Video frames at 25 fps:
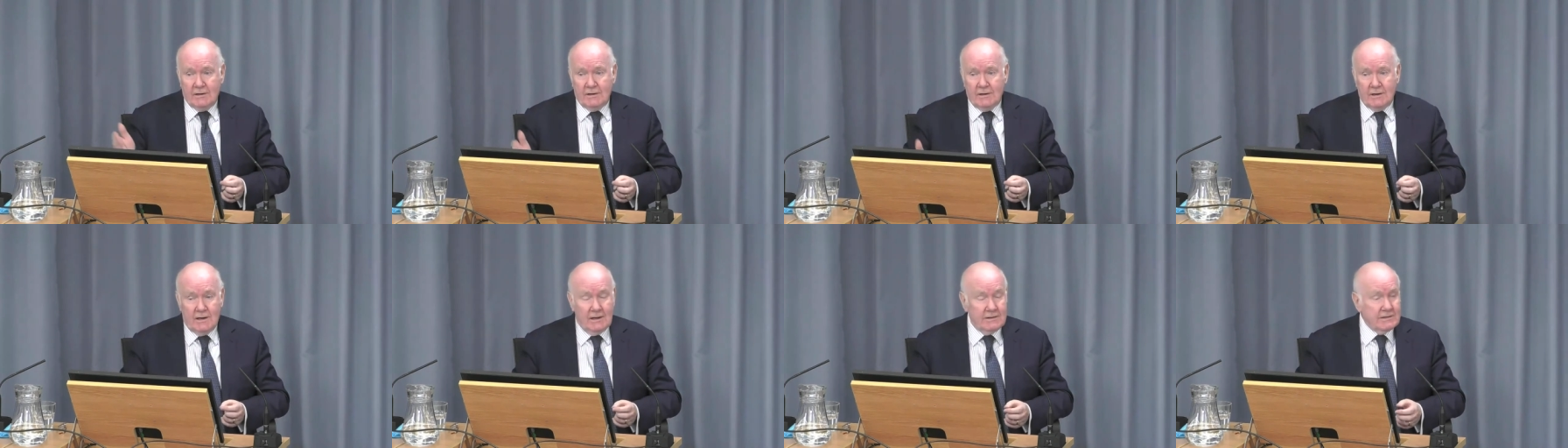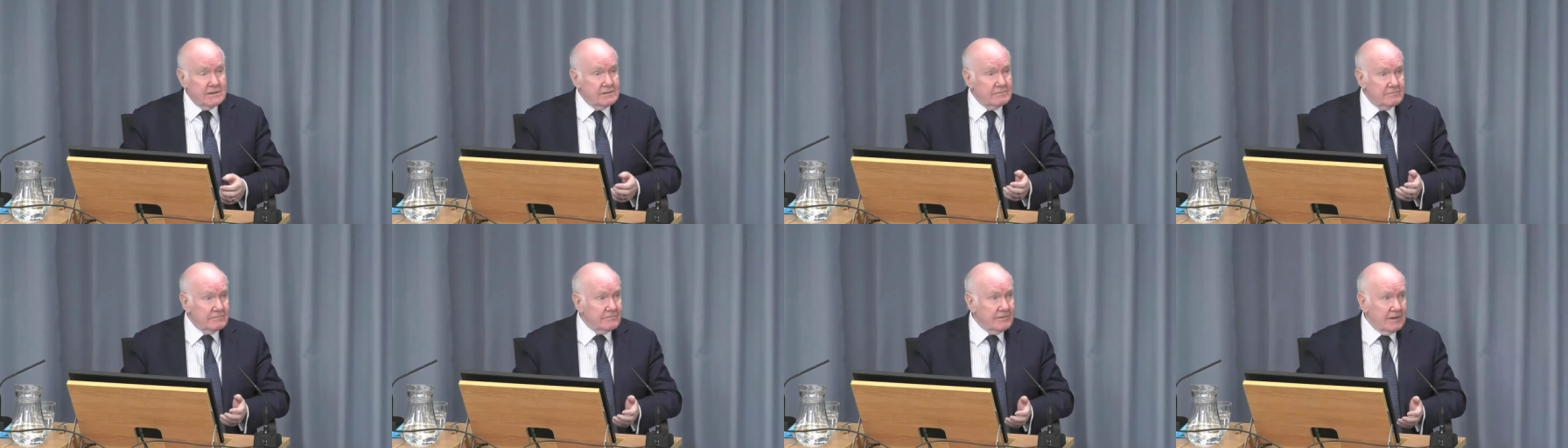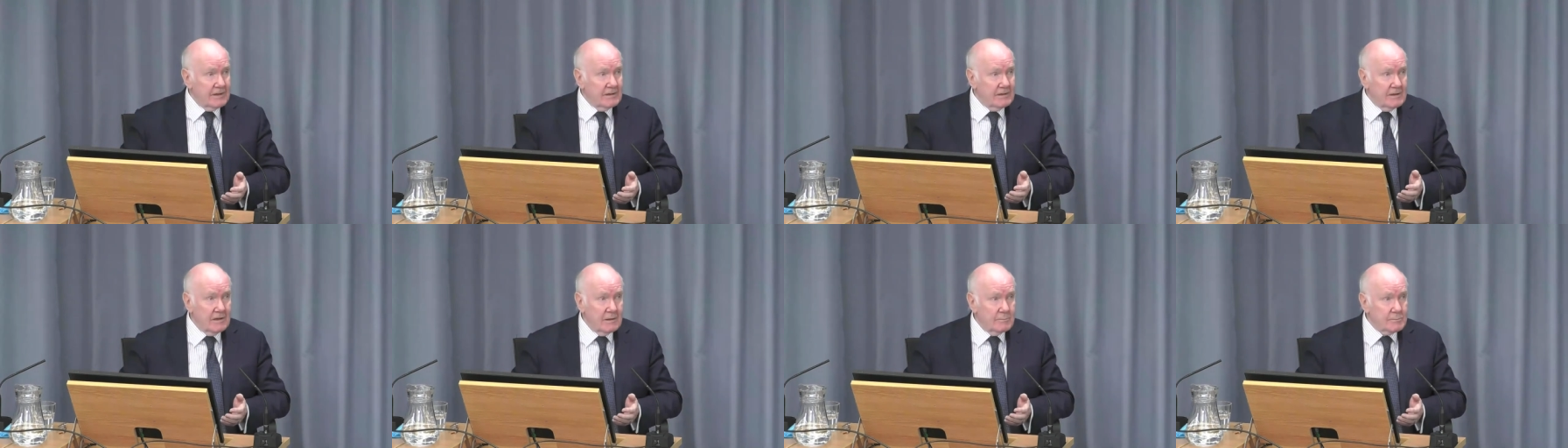And I didn't
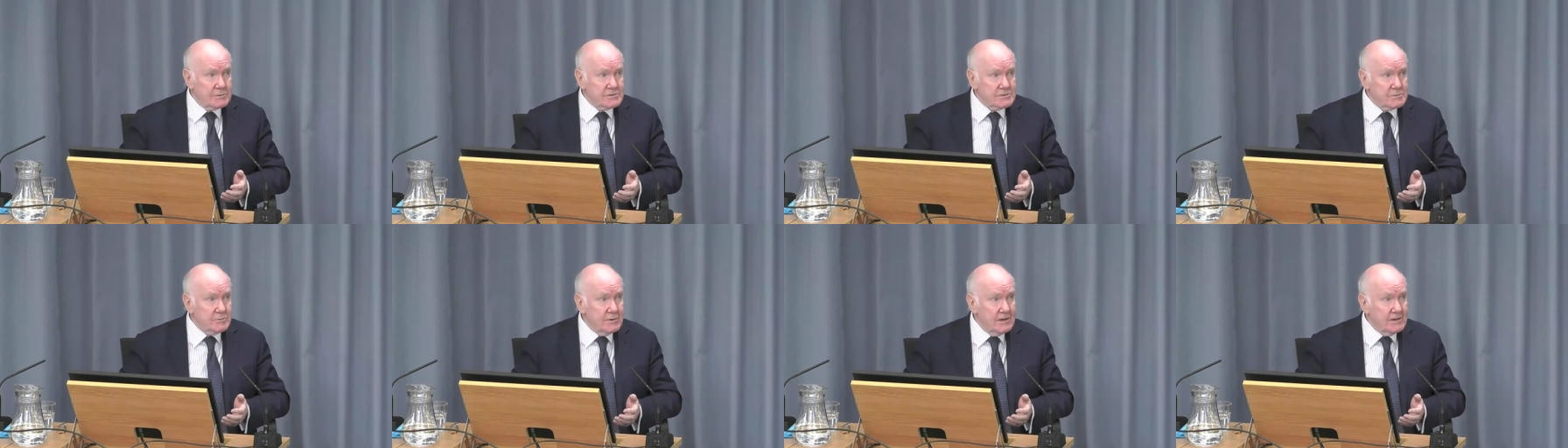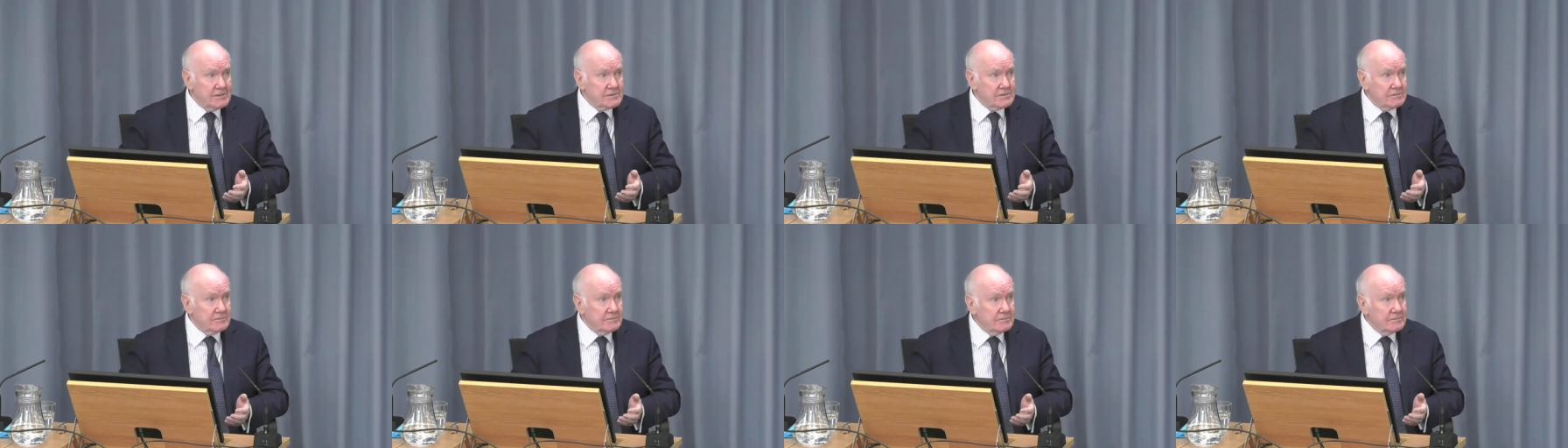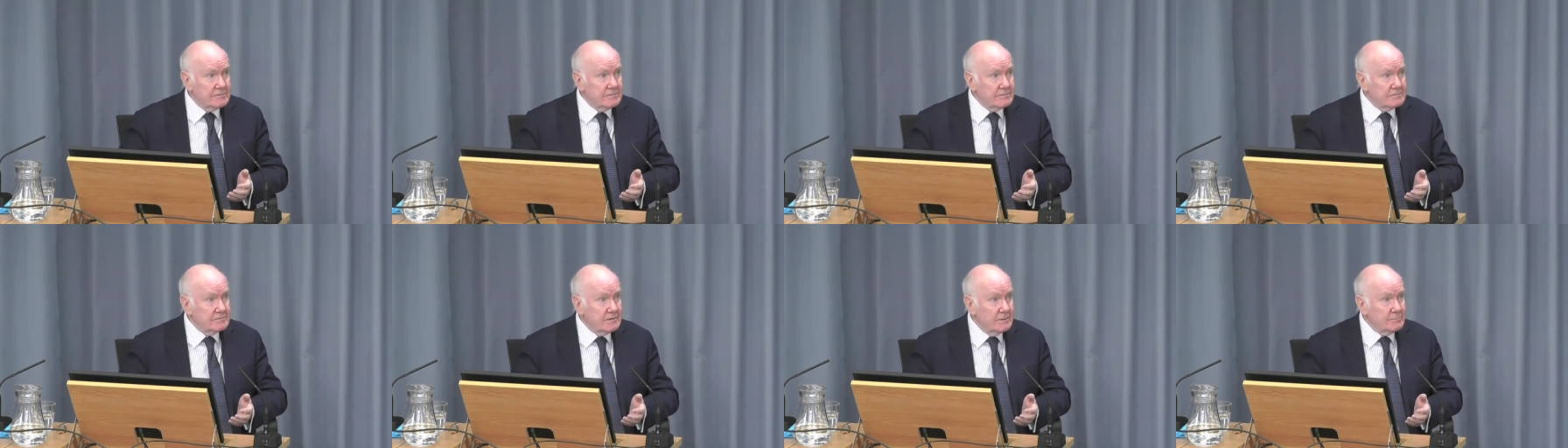find that persuasive,
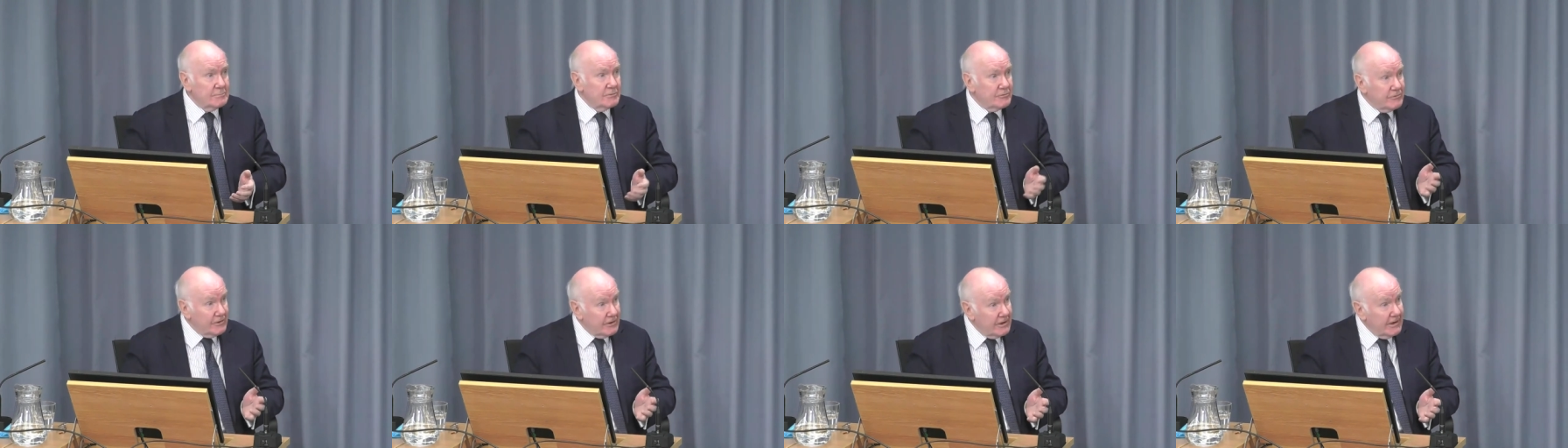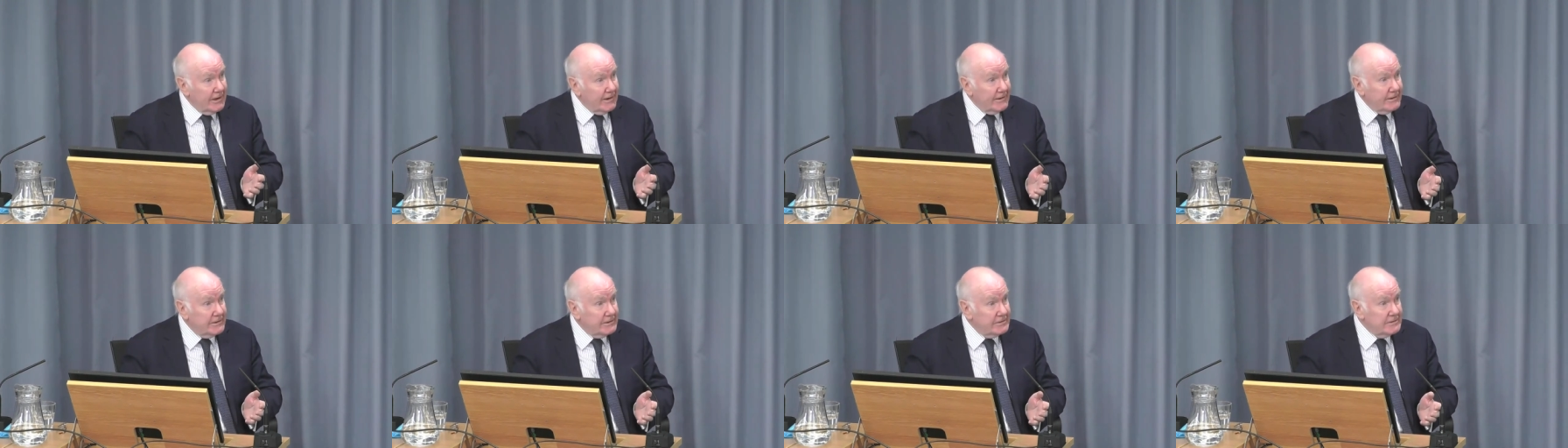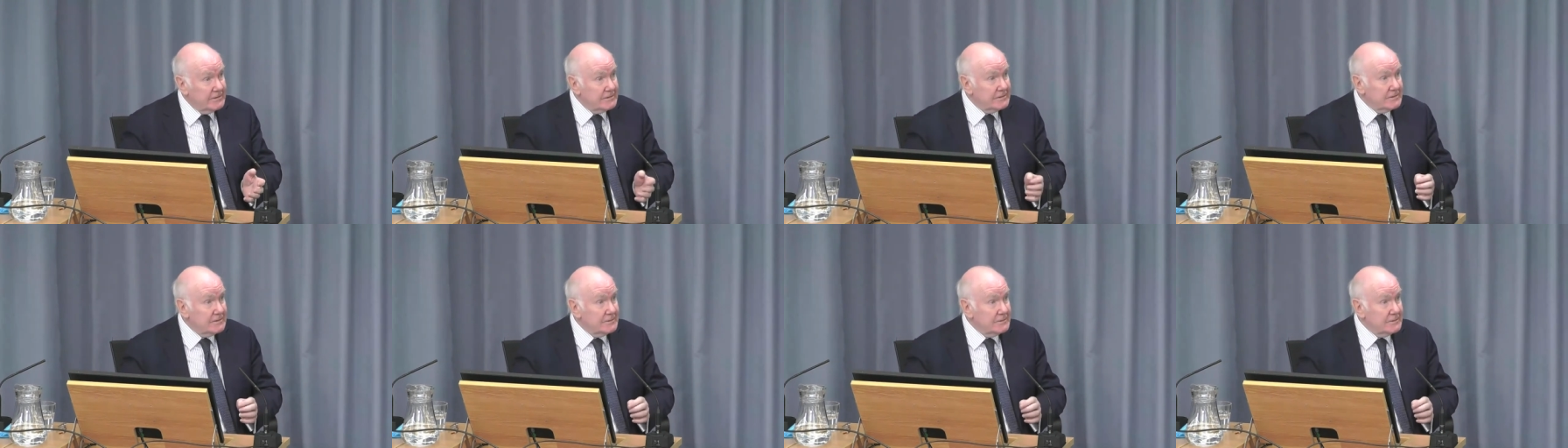I'm afraid.